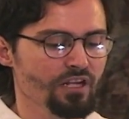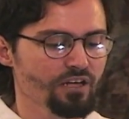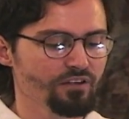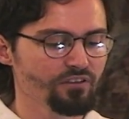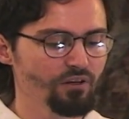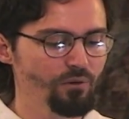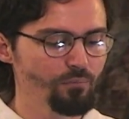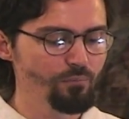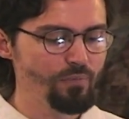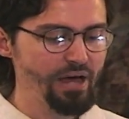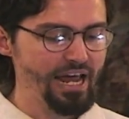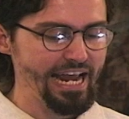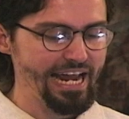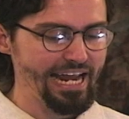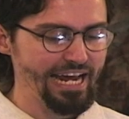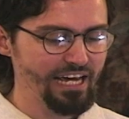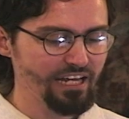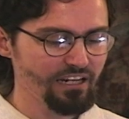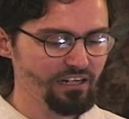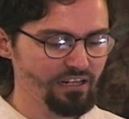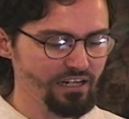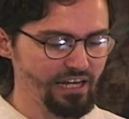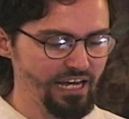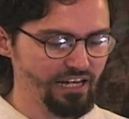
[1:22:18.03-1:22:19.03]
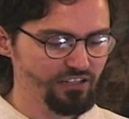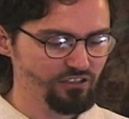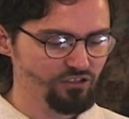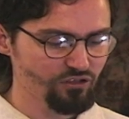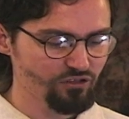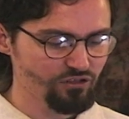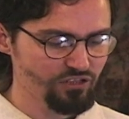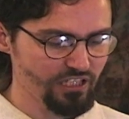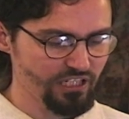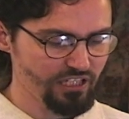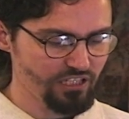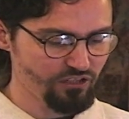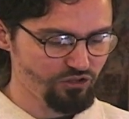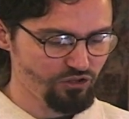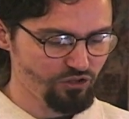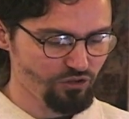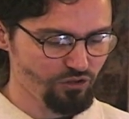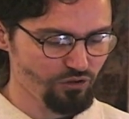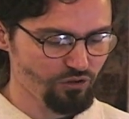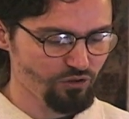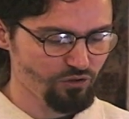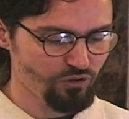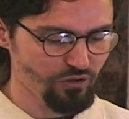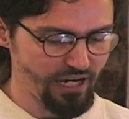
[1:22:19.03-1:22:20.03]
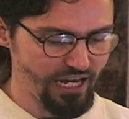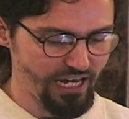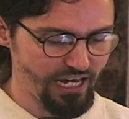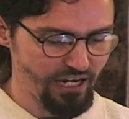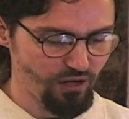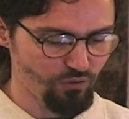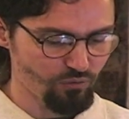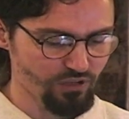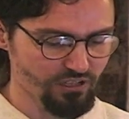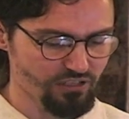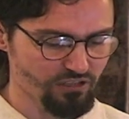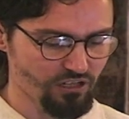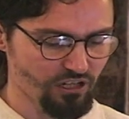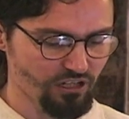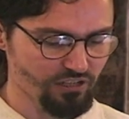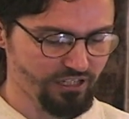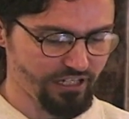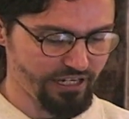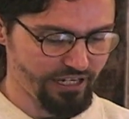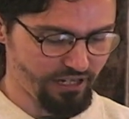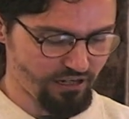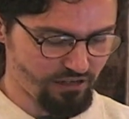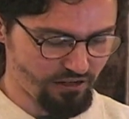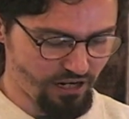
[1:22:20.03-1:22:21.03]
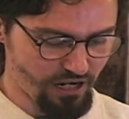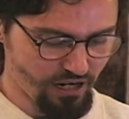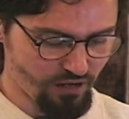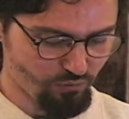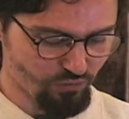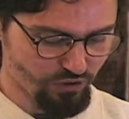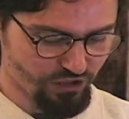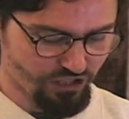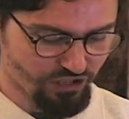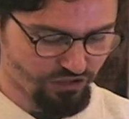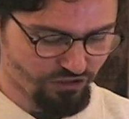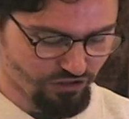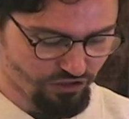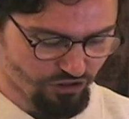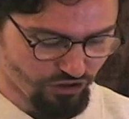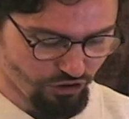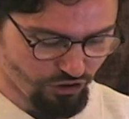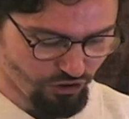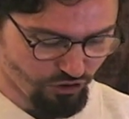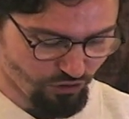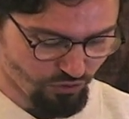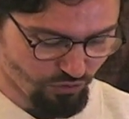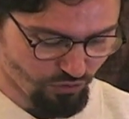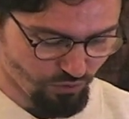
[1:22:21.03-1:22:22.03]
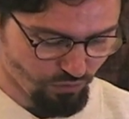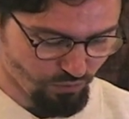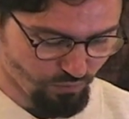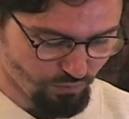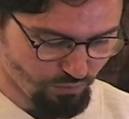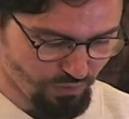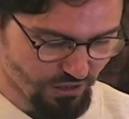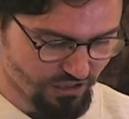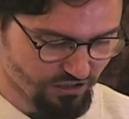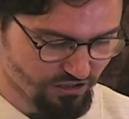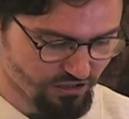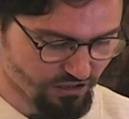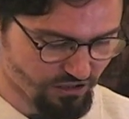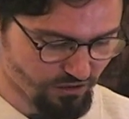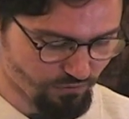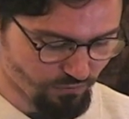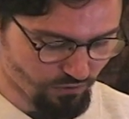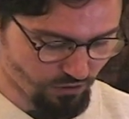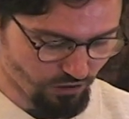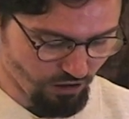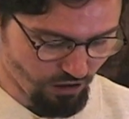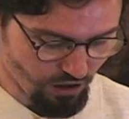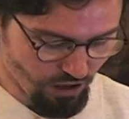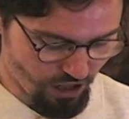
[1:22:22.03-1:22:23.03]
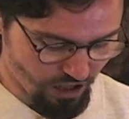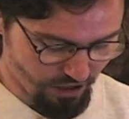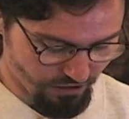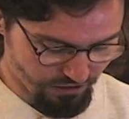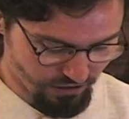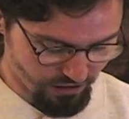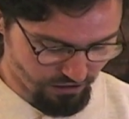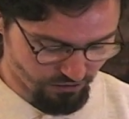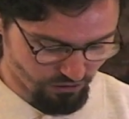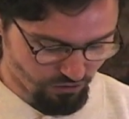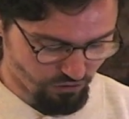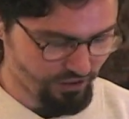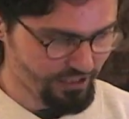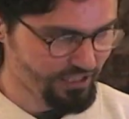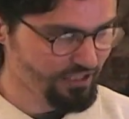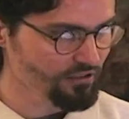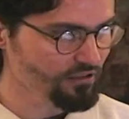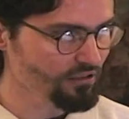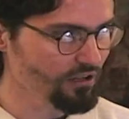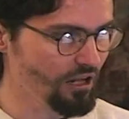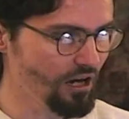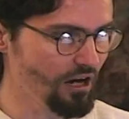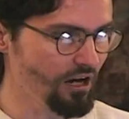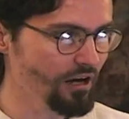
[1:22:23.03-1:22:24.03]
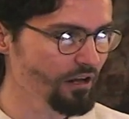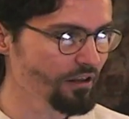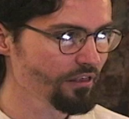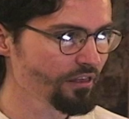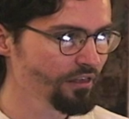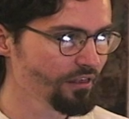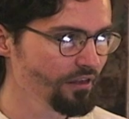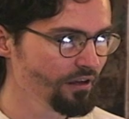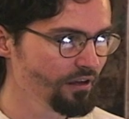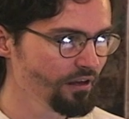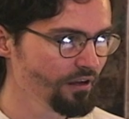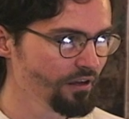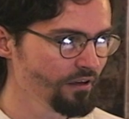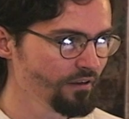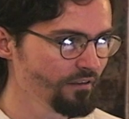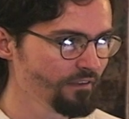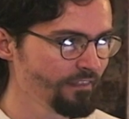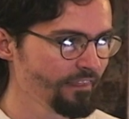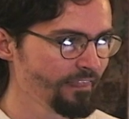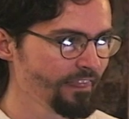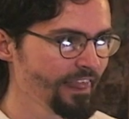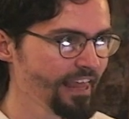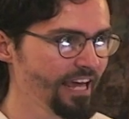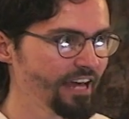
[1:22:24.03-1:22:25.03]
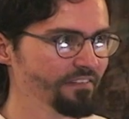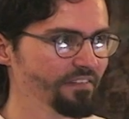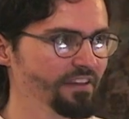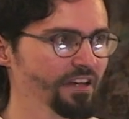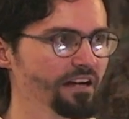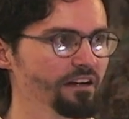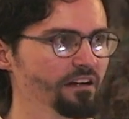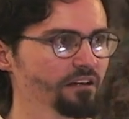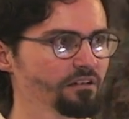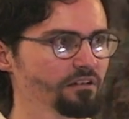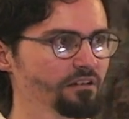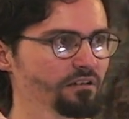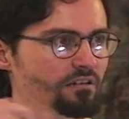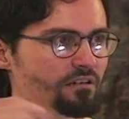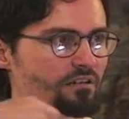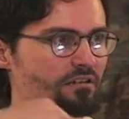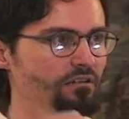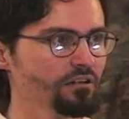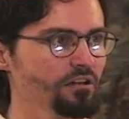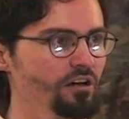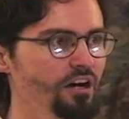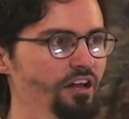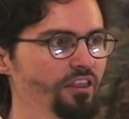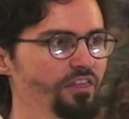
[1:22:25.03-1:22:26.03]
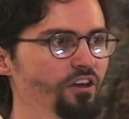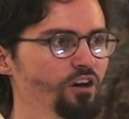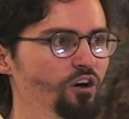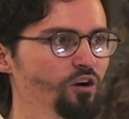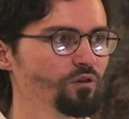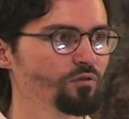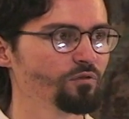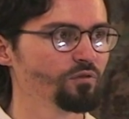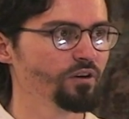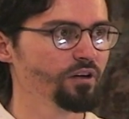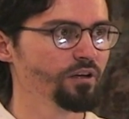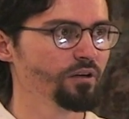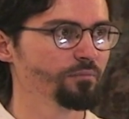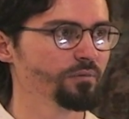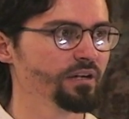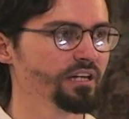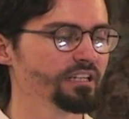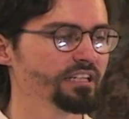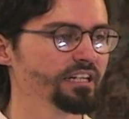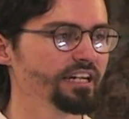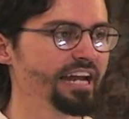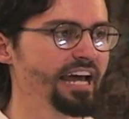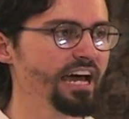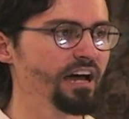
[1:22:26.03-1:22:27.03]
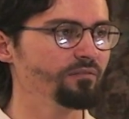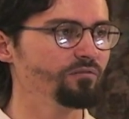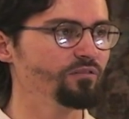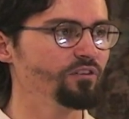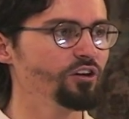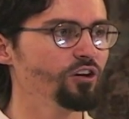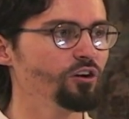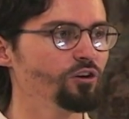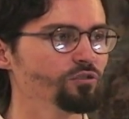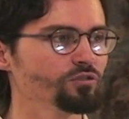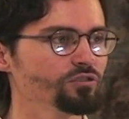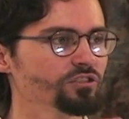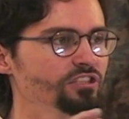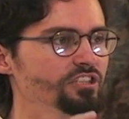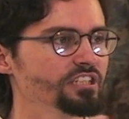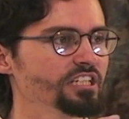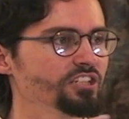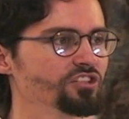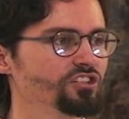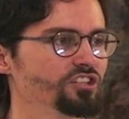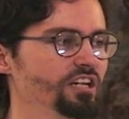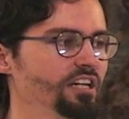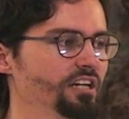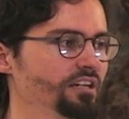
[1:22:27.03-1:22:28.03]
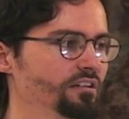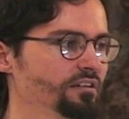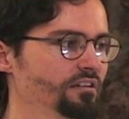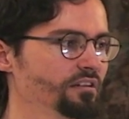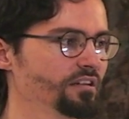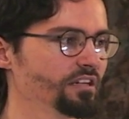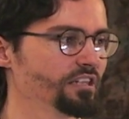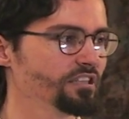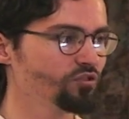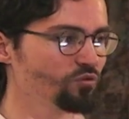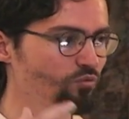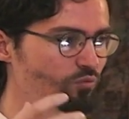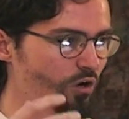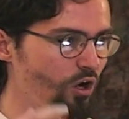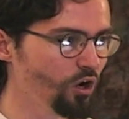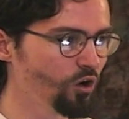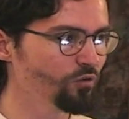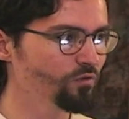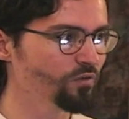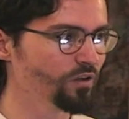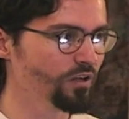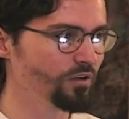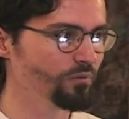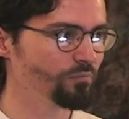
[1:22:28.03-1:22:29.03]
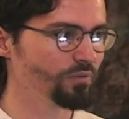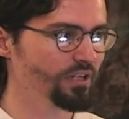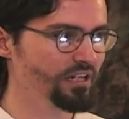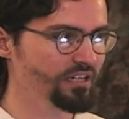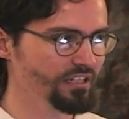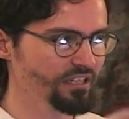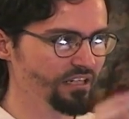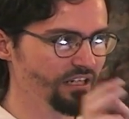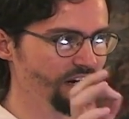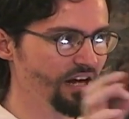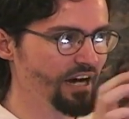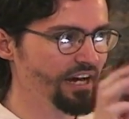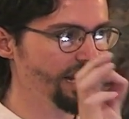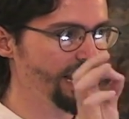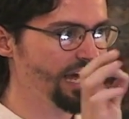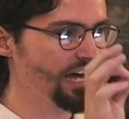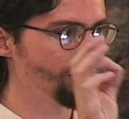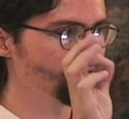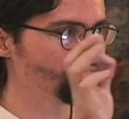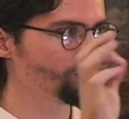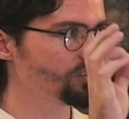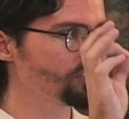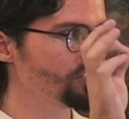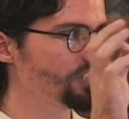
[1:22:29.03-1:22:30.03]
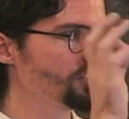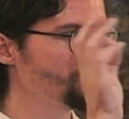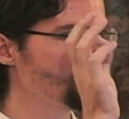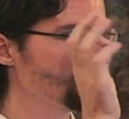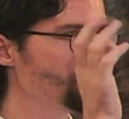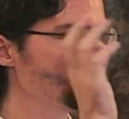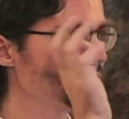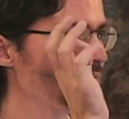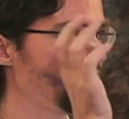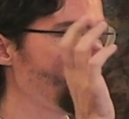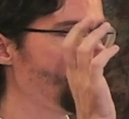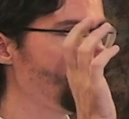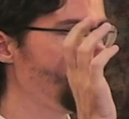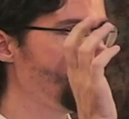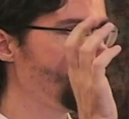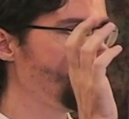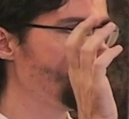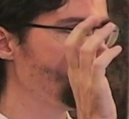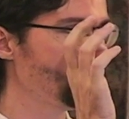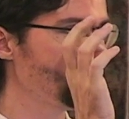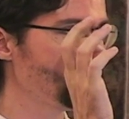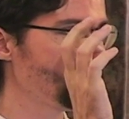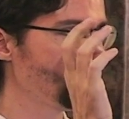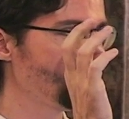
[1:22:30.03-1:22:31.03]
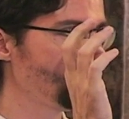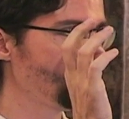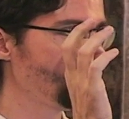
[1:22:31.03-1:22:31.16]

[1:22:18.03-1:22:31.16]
The man enters into uh, what's called ihram, which is two pieces of cloth, a loin cloth, and then a cloth over him. It can have no stitching. It's woven, but it cannot have stitching by hand.